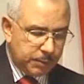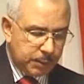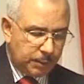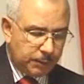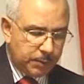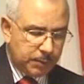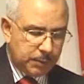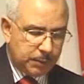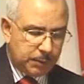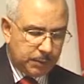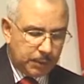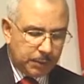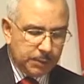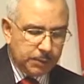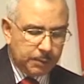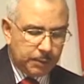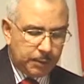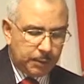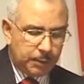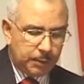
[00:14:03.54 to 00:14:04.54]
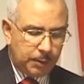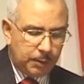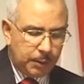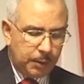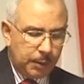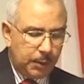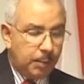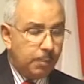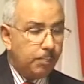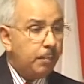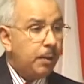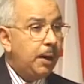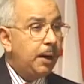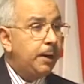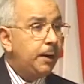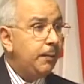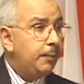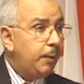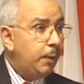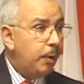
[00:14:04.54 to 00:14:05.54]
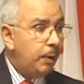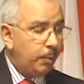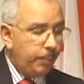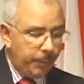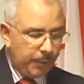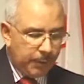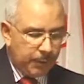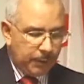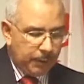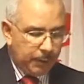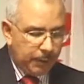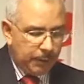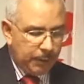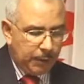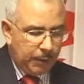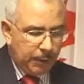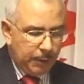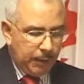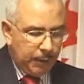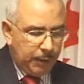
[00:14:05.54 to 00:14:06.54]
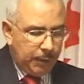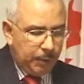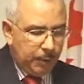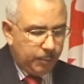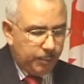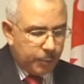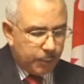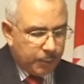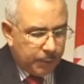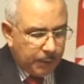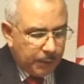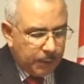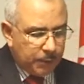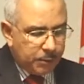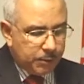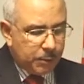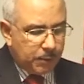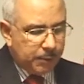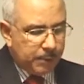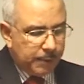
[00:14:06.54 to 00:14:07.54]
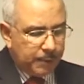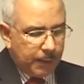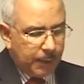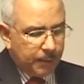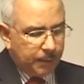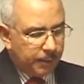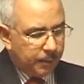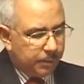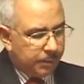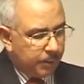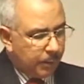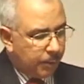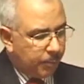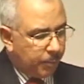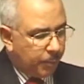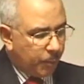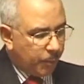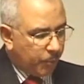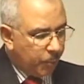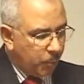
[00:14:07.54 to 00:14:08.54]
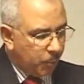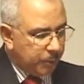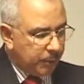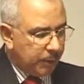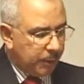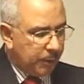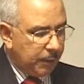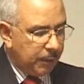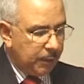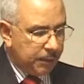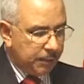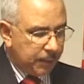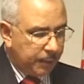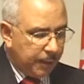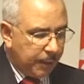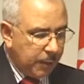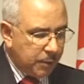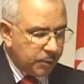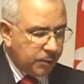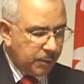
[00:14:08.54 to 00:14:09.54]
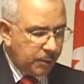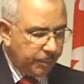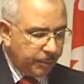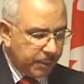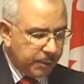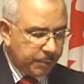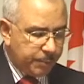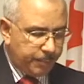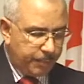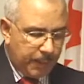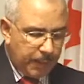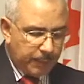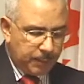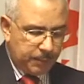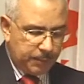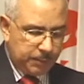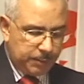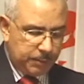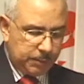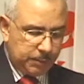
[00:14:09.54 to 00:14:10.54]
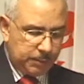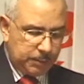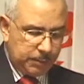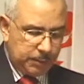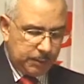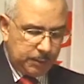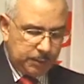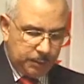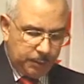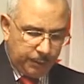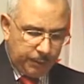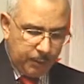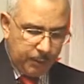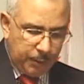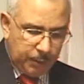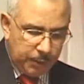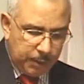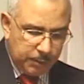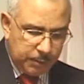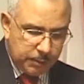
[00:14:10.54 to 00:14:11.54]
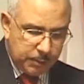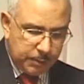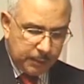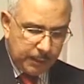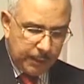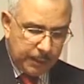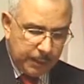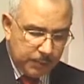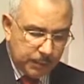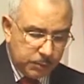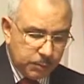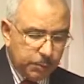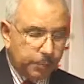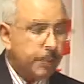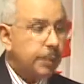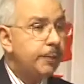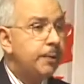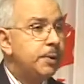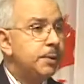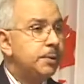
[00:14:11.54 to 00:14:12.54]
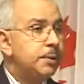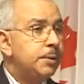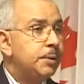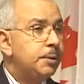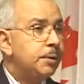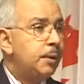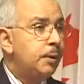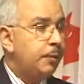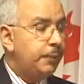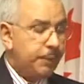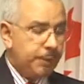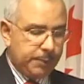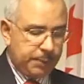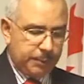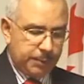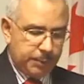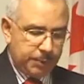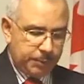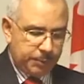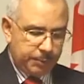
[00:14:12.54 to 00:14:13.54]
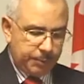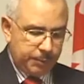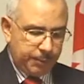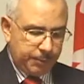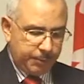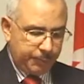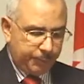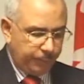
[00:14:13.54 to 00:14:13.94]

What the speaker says: service industry by developing prudential standards and promoting international best practices in the regulation and supervision of this industry.